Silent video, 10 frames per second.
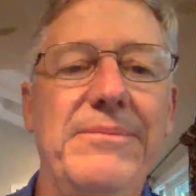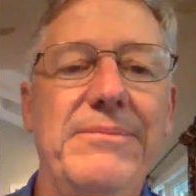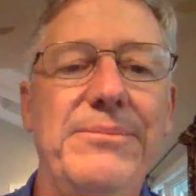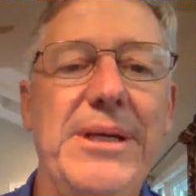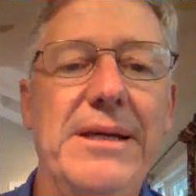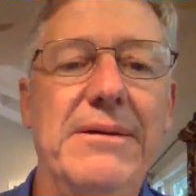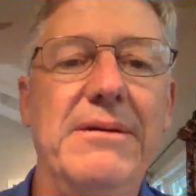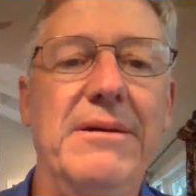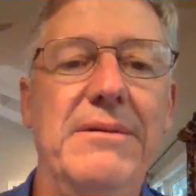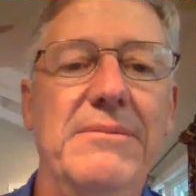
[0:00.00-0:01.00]
being
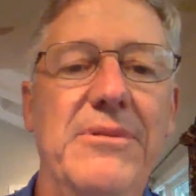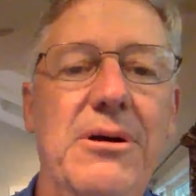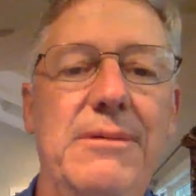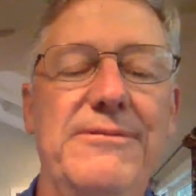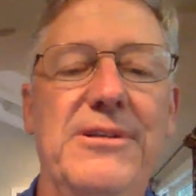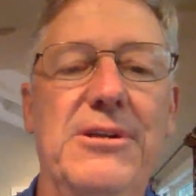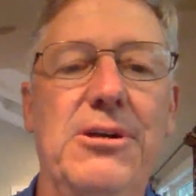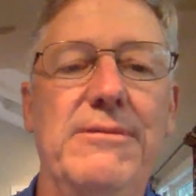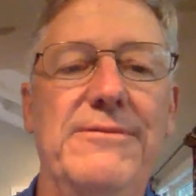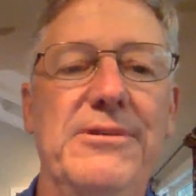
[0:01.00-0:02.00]
harmful or
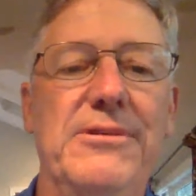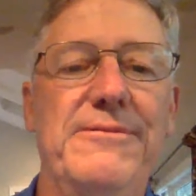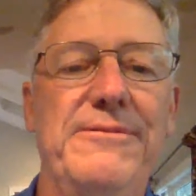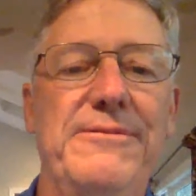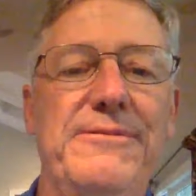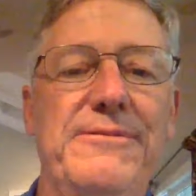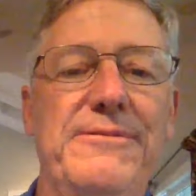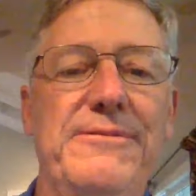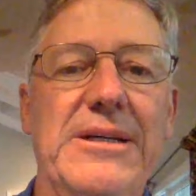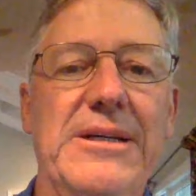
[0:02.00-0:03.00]
hurtful
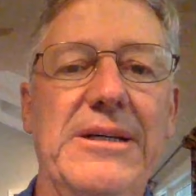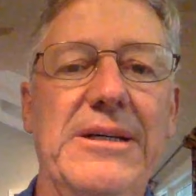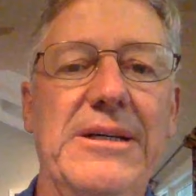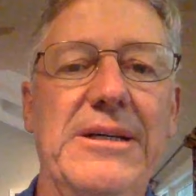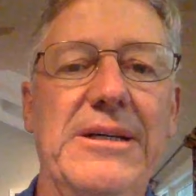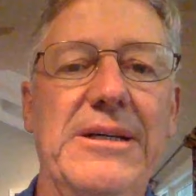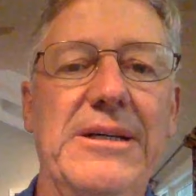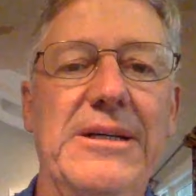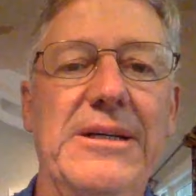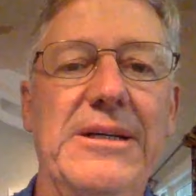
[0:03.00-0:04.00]
just to be
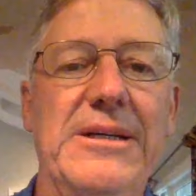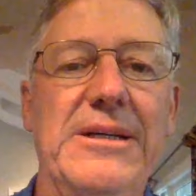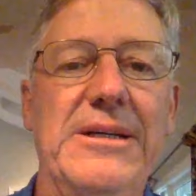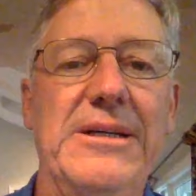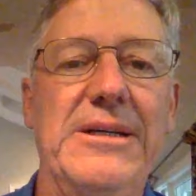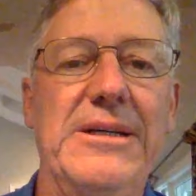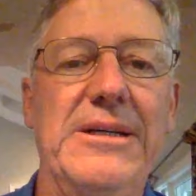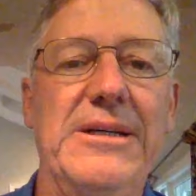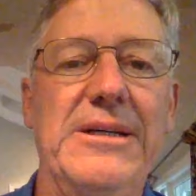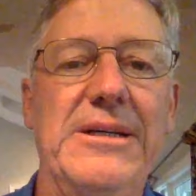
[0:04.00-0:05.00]
harmful or hurtful.